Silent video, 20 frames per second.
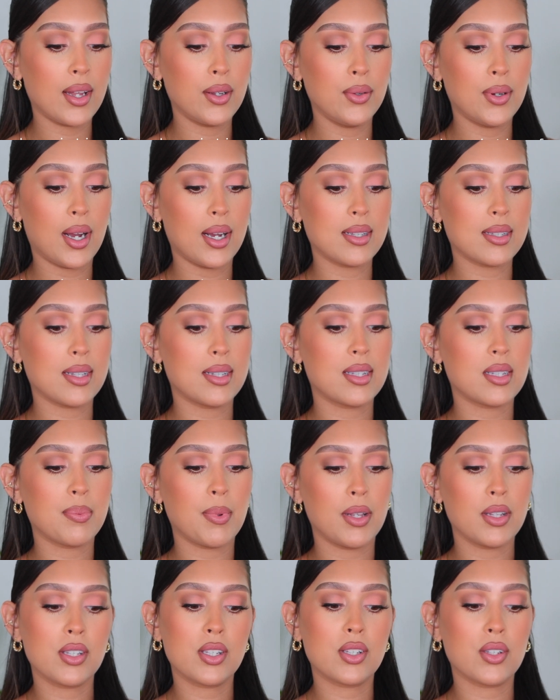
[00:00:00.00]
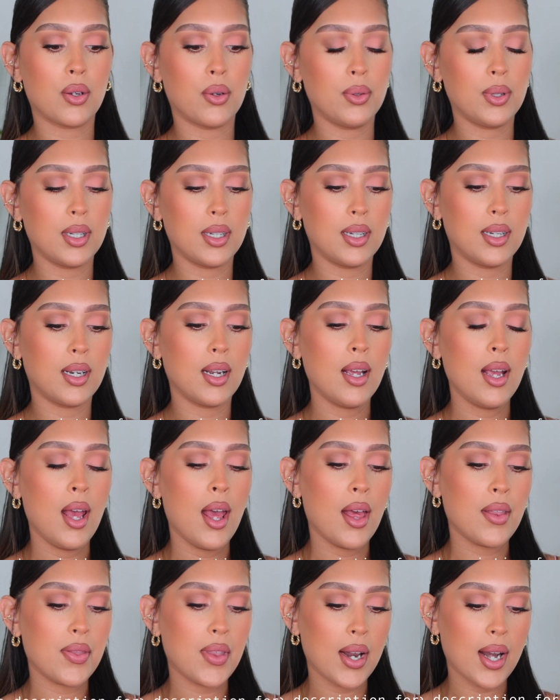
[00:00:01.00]
And you guys, it smells so good.
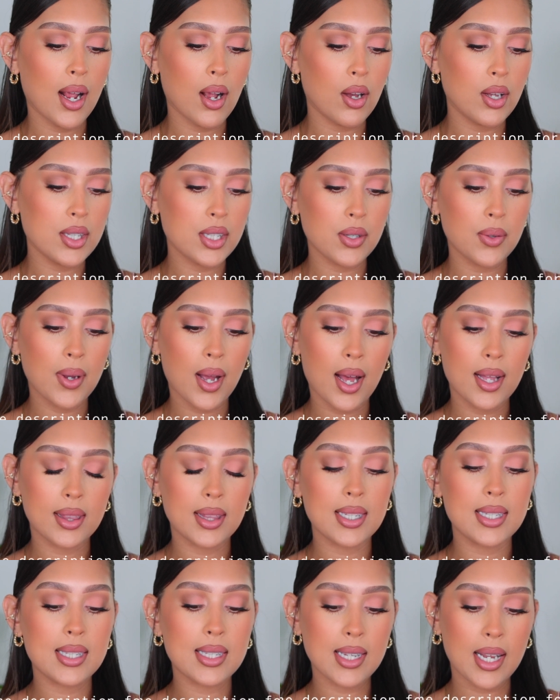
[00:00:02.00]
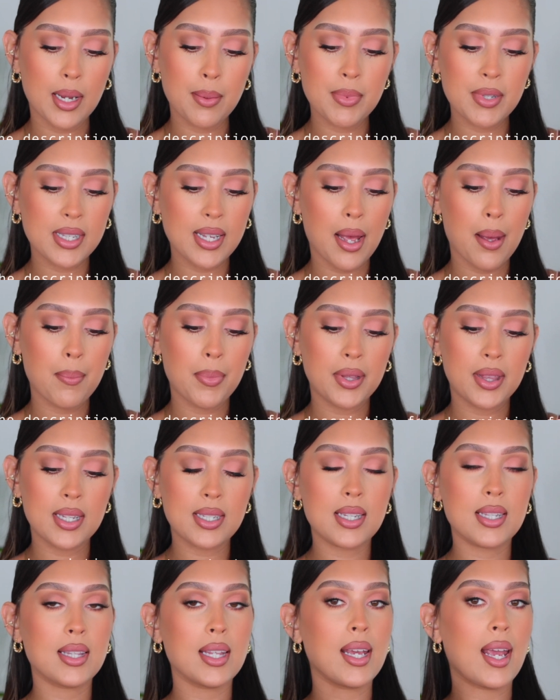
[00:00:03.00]
Then I also got the same scent, but
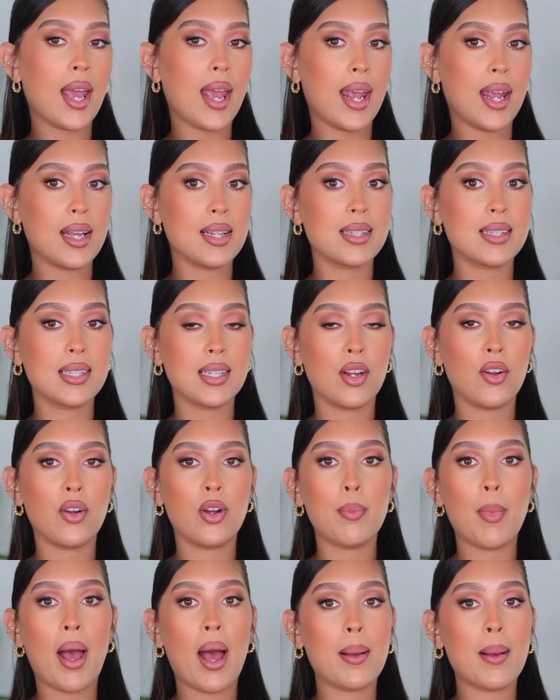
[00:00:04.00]
this is the hand serum.